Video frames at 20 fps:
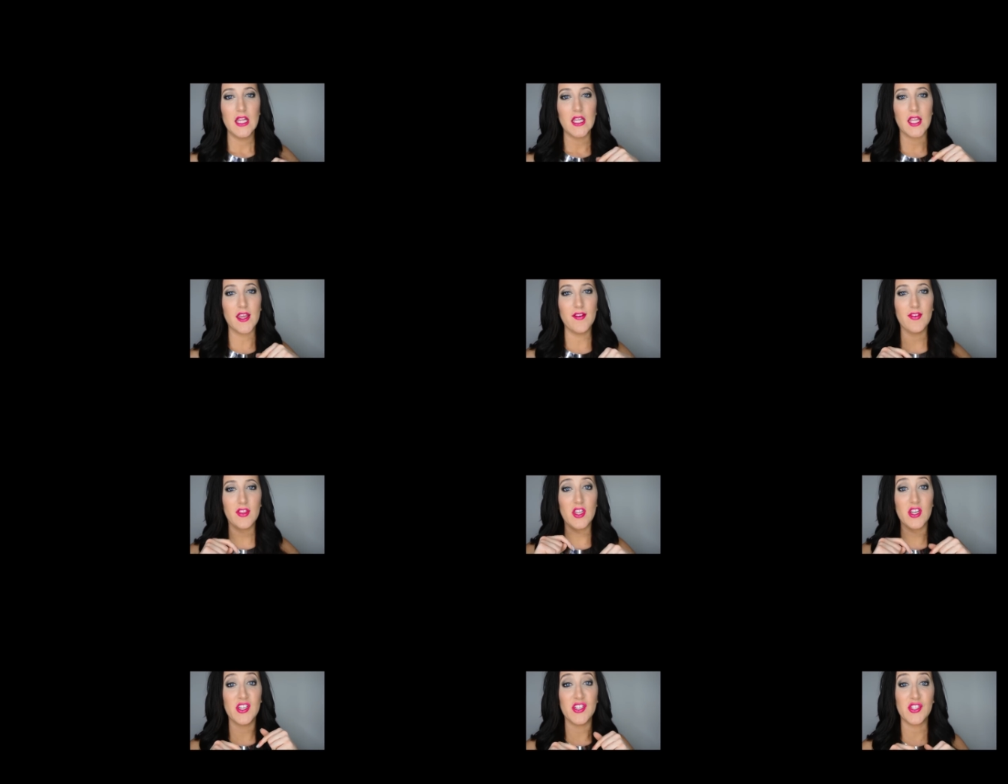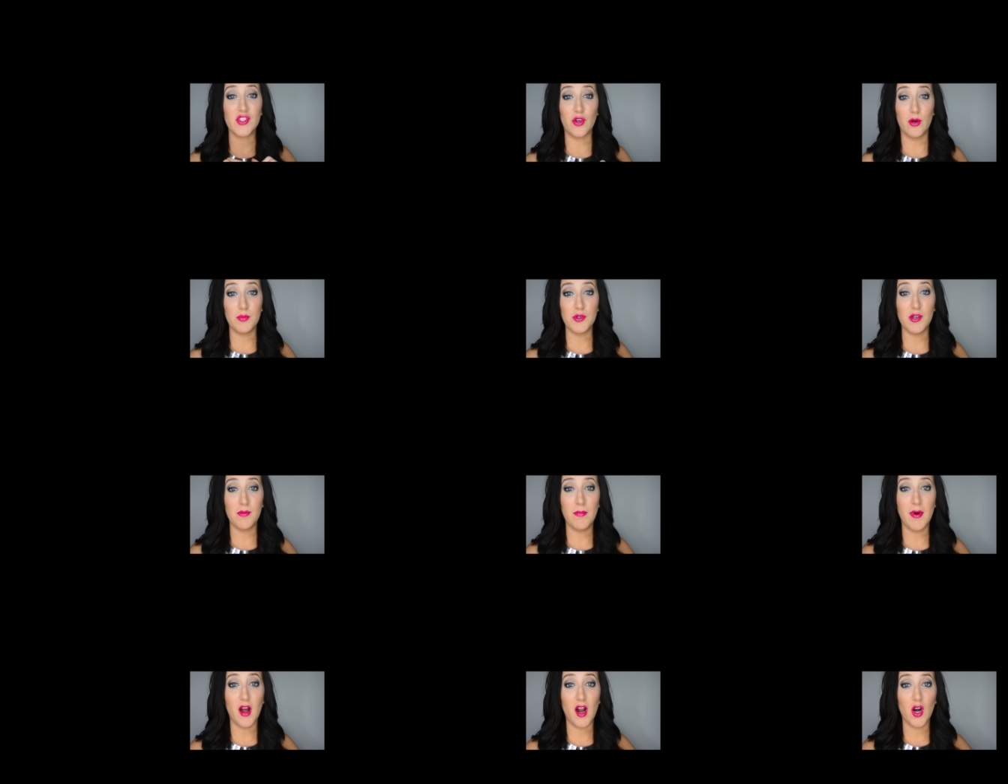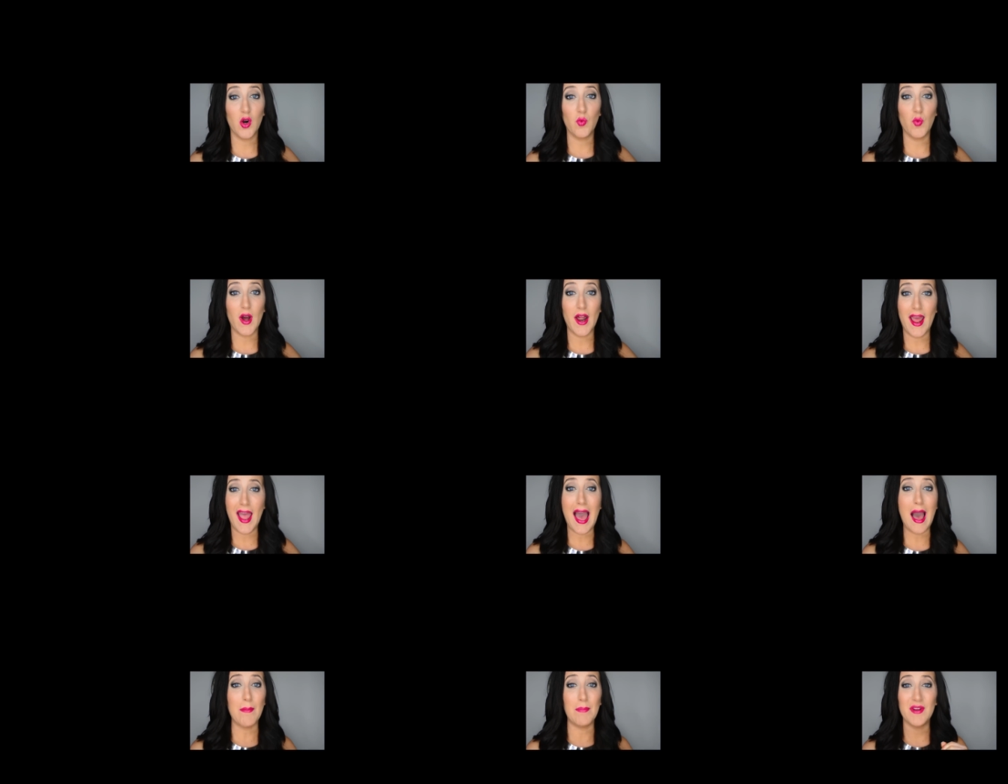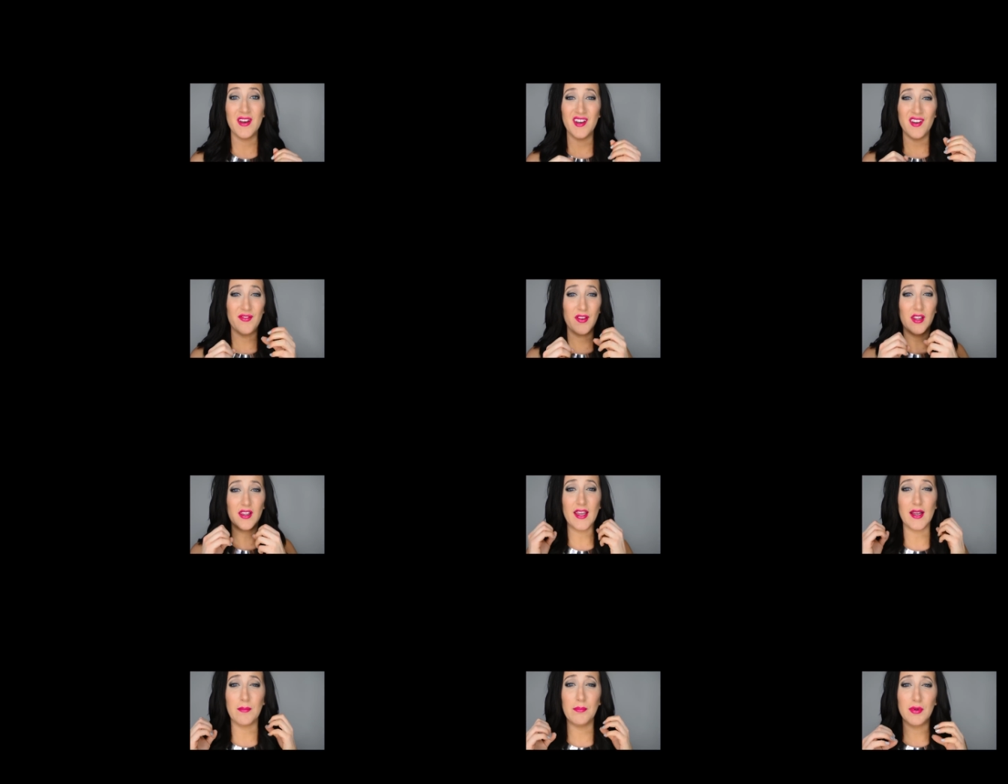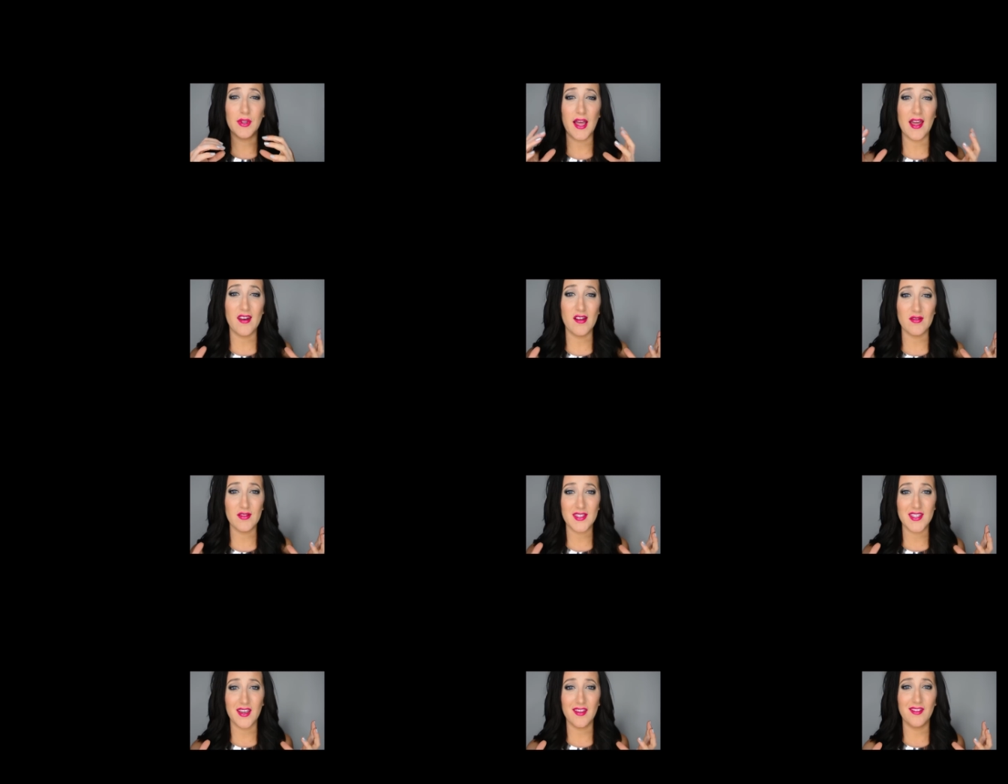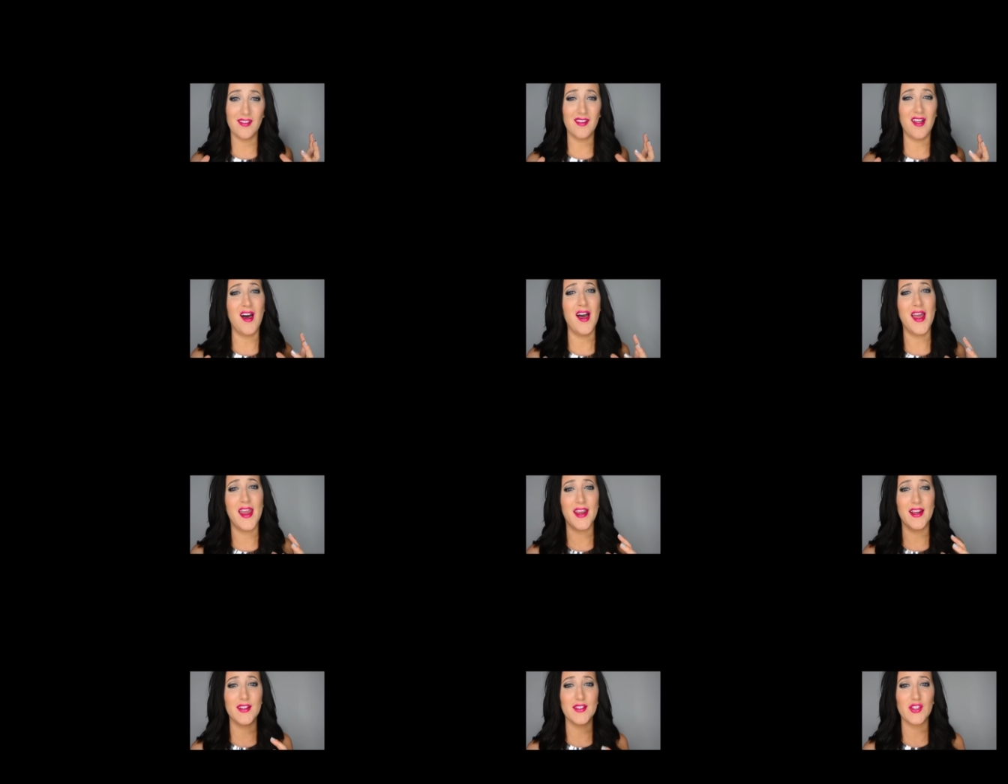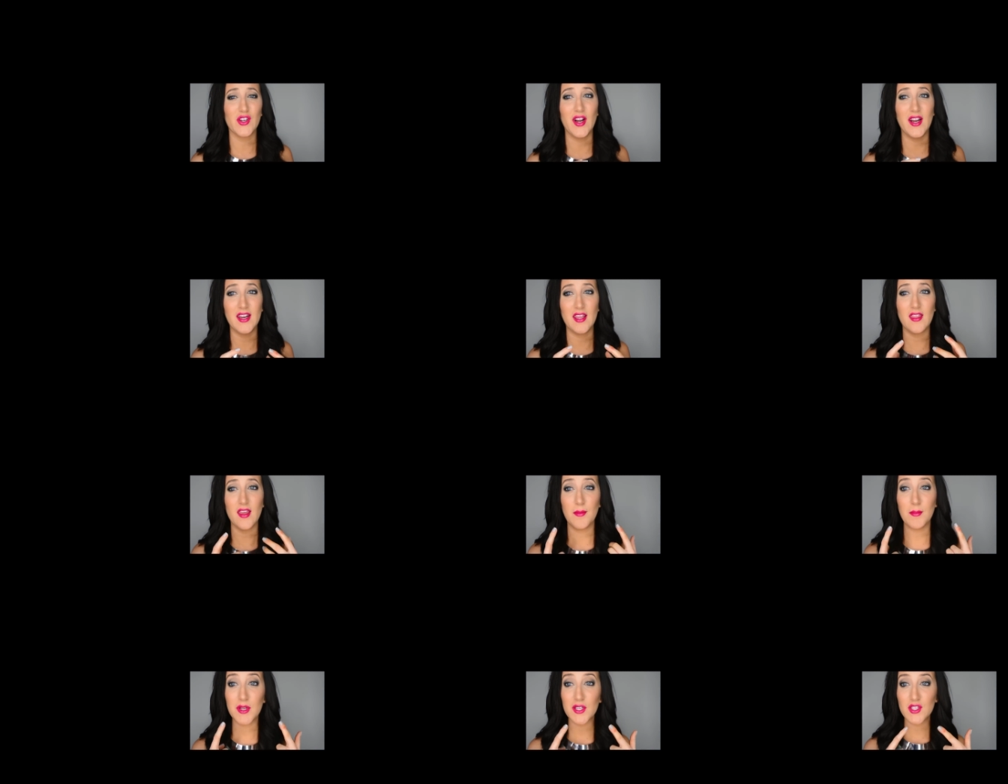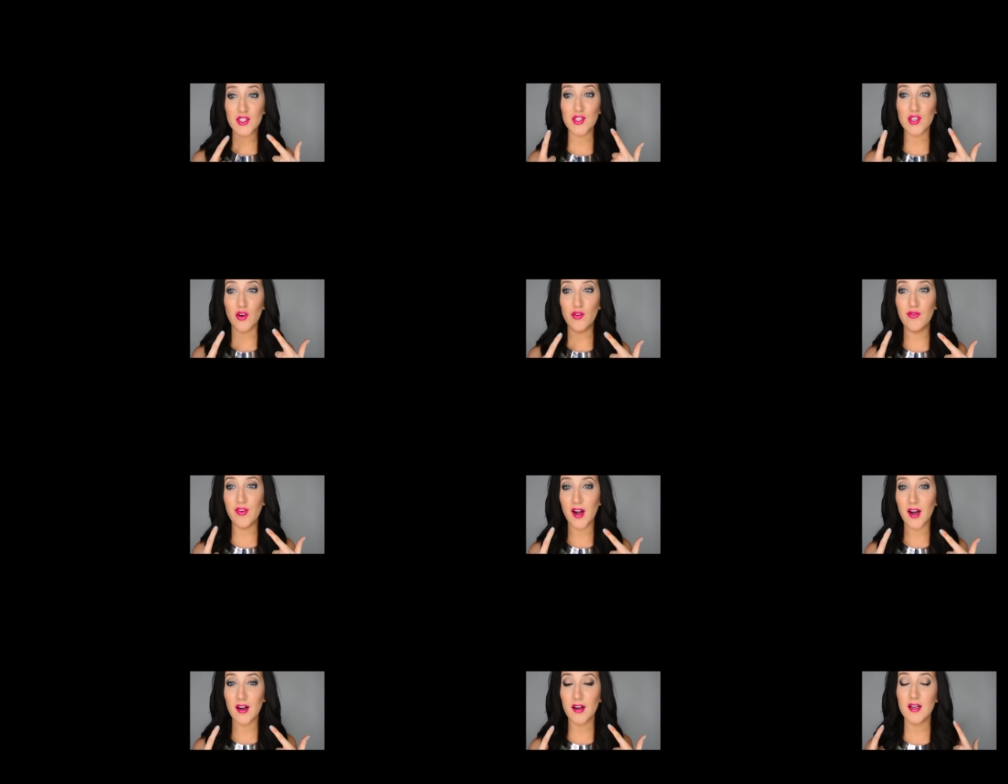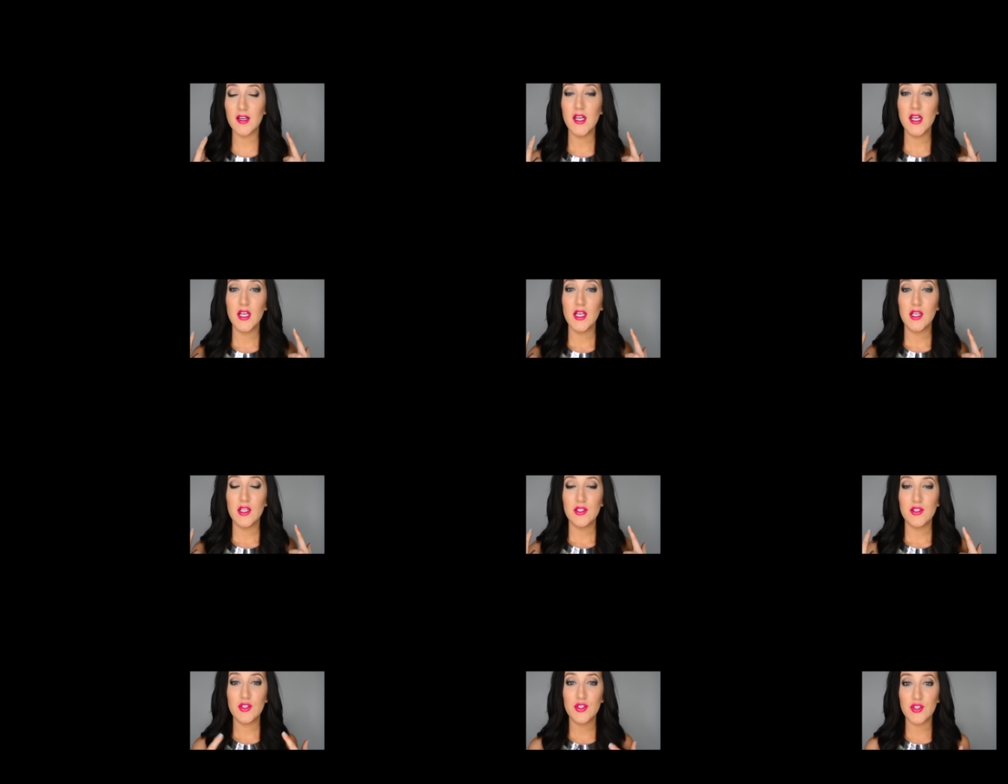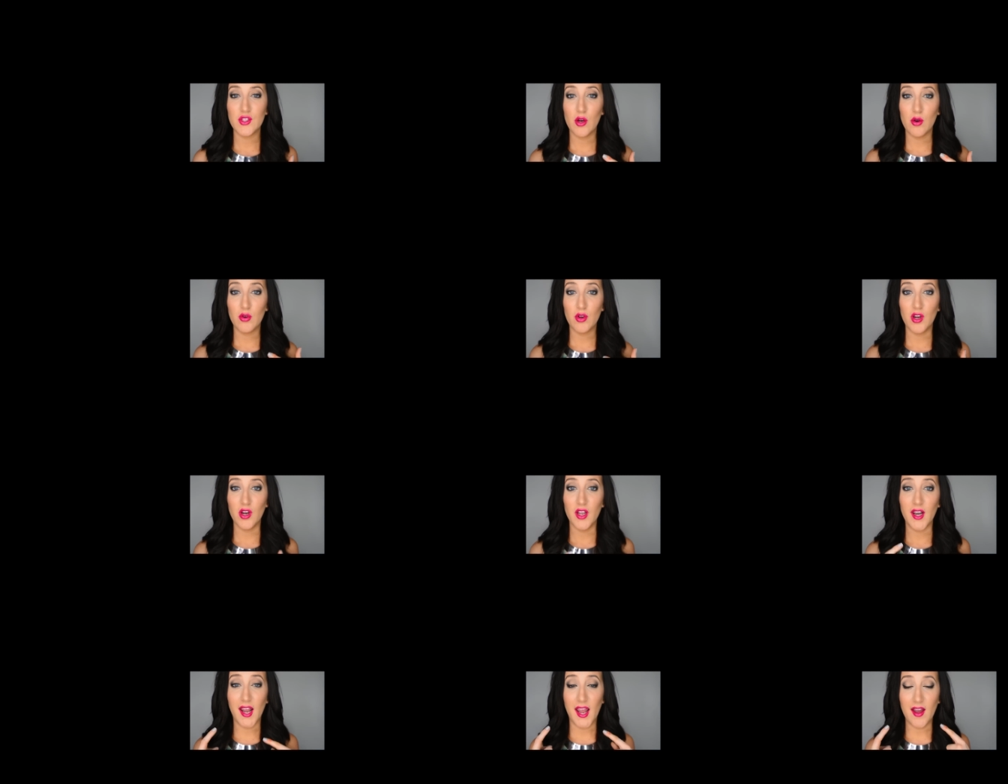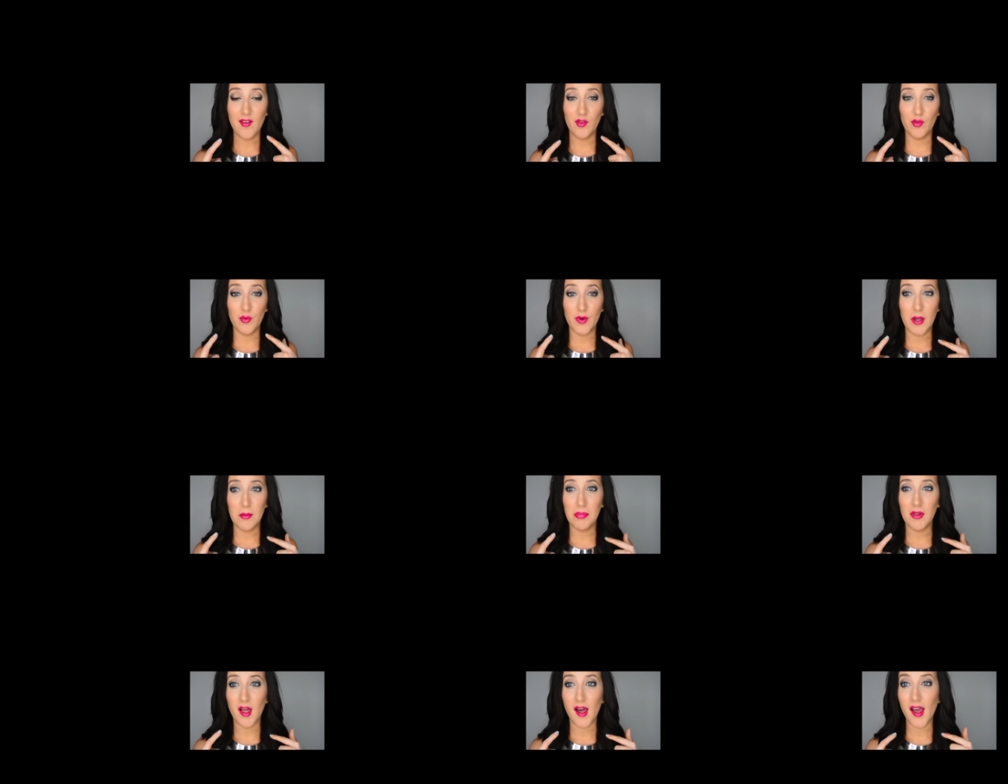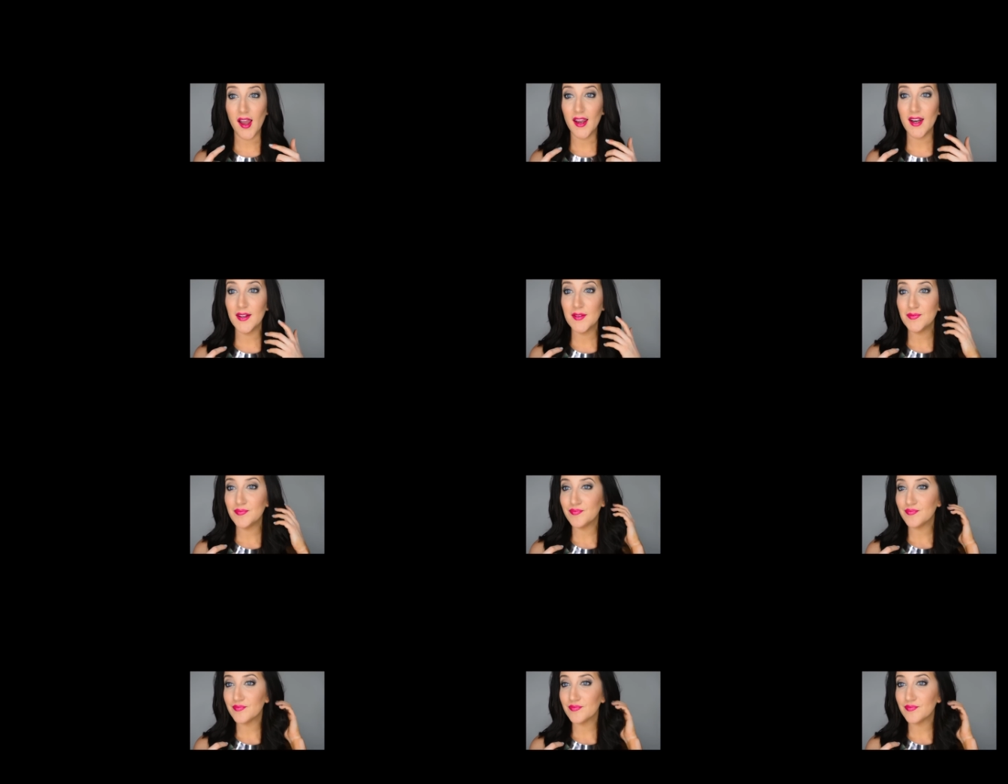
leave in the description bar what happened, if it like bled outside the lines or anything, but so far so good. I haven't reapplied.